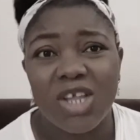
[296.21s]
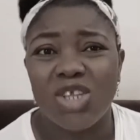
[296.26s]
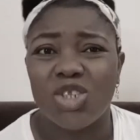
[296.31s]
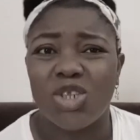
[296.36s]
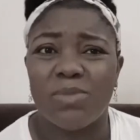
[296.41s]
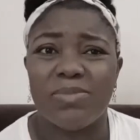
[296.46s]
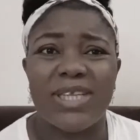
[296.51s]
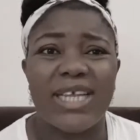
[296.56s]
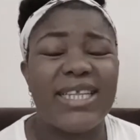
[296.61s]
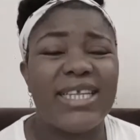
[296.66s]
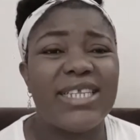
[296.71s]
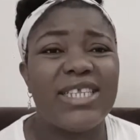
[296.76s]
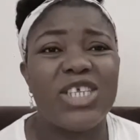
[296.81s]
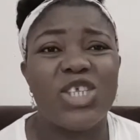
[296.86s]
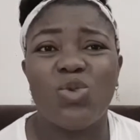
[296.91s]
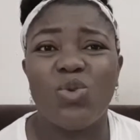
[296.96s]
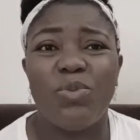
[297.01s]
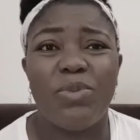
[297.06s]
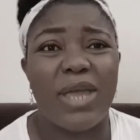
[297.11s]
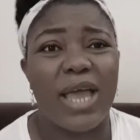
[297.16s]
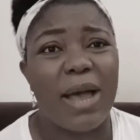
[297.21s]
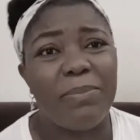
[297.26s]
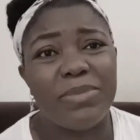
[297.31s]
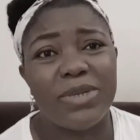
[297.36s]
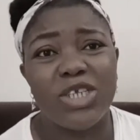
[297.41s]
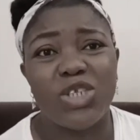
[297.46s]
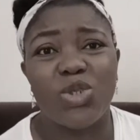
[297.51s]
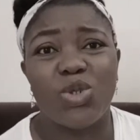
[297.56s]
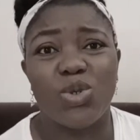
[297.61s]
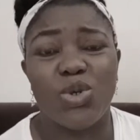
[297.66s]
Some certain things will be
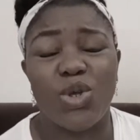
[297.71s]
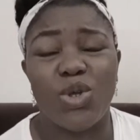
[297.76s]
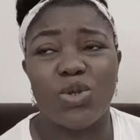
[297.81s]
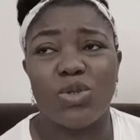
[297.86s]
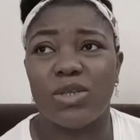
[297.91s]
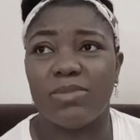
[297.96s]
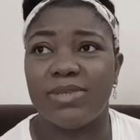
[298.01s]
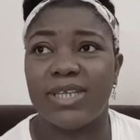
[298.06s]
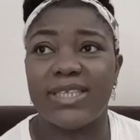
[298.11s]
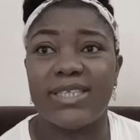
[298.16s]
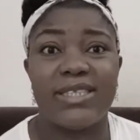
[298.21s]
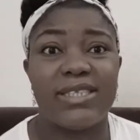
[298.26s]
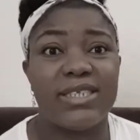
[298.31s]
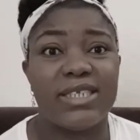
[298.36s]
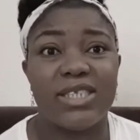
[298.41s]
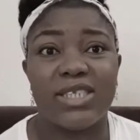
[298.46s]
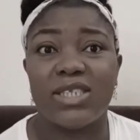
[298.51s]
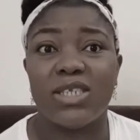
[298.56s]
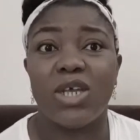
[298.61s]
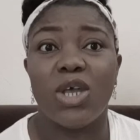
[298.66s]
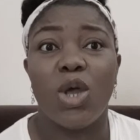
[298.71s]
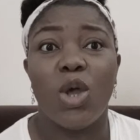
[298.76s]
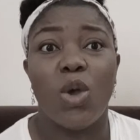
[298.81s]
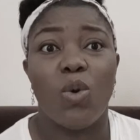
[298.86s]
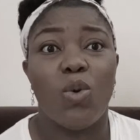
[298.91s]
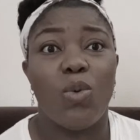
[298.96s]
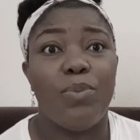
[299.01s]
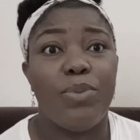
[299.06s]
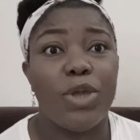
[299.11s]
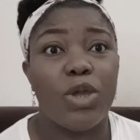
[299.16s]
happening to you, some certain things
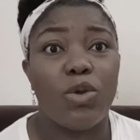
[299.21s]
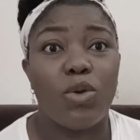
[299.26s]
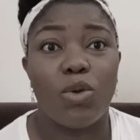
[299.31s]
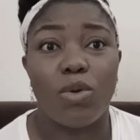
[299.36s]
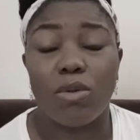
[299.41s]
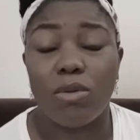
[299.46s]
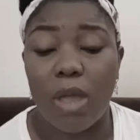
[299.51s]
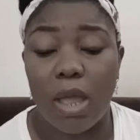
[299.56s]
will be